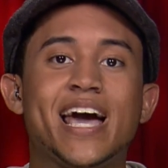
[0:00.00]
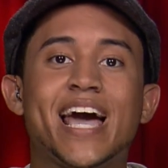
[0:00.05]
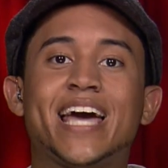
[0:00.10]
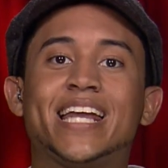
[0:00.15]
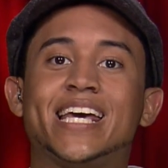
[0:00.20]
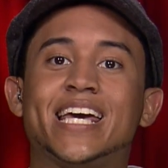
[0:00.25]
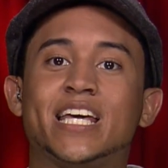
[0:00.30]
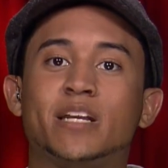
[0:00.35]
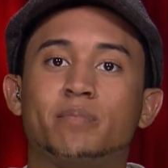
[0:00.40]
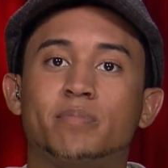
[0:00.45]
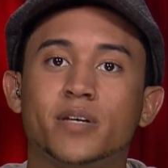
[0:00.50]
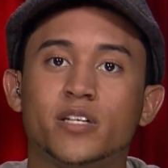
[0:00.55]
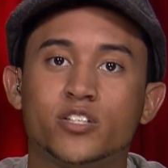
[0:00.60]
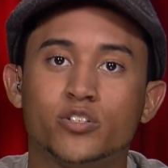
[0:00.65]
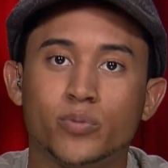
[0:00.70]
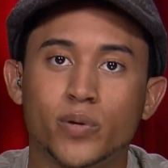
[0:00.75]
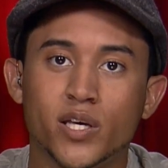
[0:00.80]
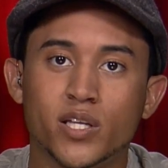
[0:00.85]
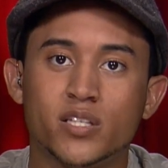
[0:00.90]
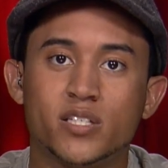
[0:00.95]
and in
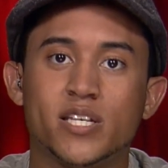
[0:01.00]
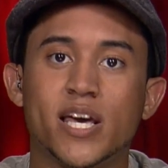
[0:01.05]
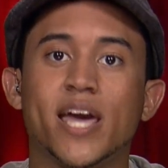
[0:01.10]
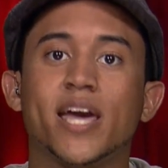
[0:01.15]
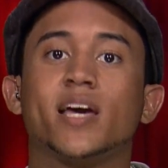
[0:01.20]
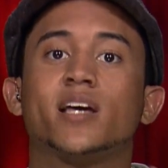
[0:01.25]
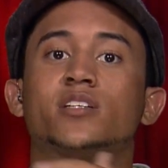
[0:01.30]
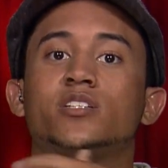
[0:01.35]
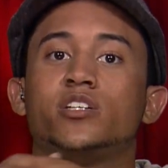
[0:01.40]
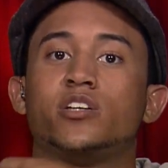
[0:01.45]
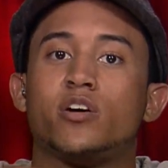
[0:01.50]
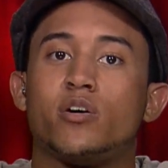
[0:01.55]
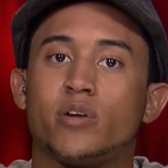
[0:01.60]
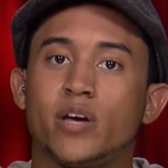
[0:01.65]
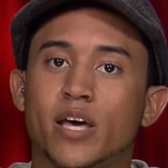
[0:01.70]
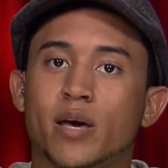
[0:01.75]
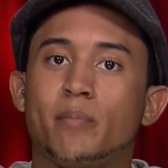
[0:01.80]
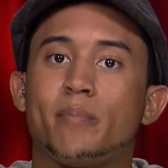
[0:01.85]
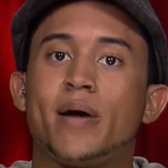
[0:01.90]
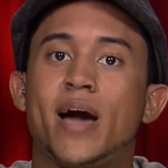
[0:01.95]
between takes you know
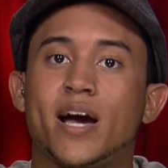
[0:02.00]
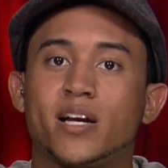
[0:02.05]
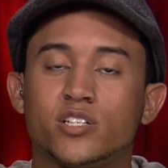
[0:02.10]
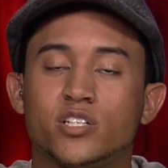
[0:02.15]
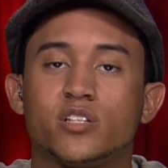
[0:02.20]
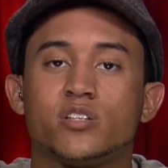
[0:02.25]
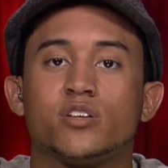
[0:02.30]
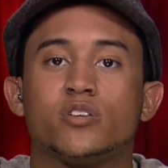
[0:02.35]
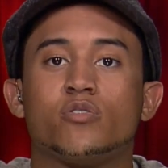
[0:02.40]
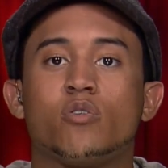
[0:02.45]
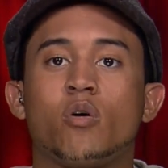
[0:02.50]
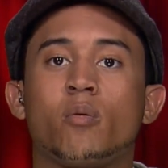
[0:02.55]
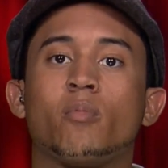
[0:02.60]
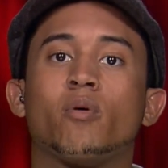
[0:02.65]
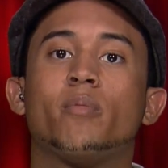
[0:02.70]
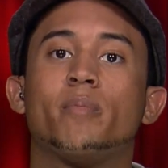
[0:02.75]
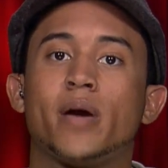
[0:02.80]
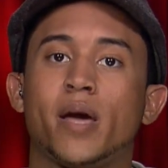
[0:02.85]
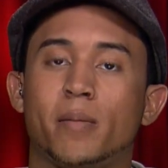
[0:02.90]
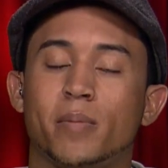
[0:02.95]
get back to the
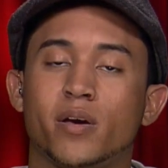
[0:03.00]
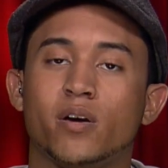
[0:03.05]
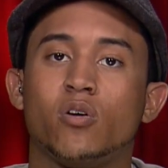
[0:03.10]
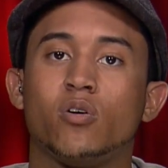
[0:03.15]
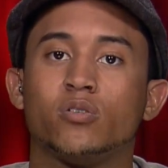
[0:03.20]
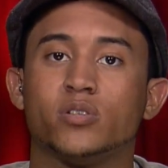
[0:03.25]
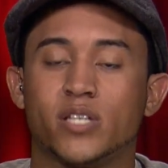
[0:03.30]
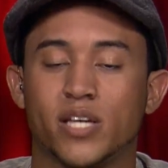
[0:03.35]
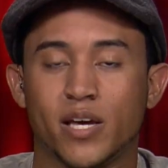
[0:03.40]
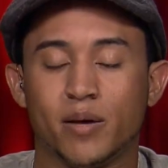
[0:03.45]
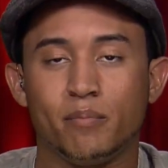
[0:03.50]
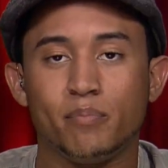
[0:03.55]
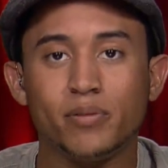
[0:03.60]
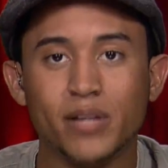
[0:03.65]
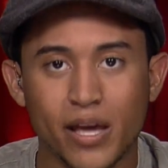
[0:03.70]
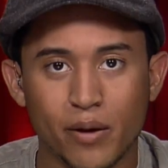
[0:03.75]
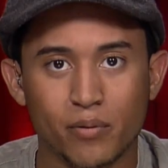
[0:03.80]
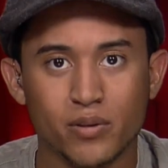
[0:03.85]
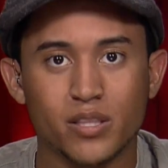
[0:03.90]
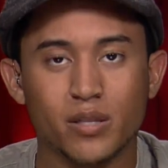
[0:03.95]
normal baby holding and
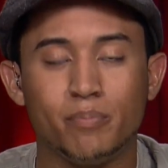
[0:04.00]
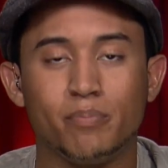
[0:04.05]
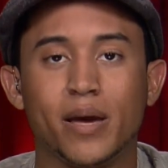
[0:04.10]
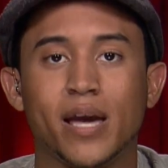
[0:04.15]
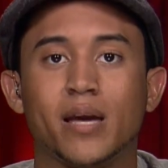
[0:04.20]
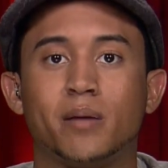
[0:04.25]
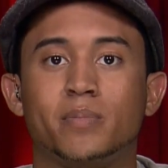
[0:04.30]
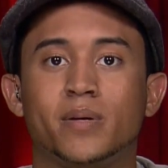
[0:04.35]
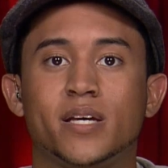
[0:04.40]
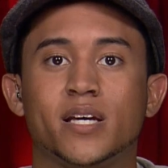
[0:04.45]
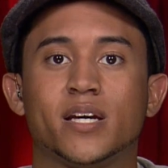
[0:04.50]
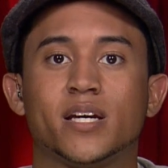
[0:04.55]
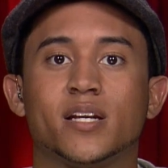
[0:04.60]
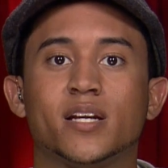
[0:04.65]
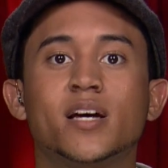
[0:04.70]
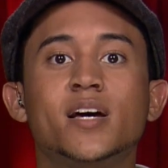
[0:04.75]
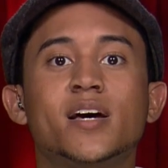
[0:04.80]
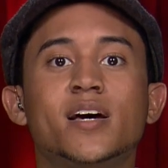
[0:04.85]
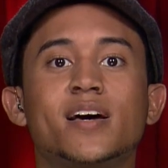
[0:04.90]
play with the baby and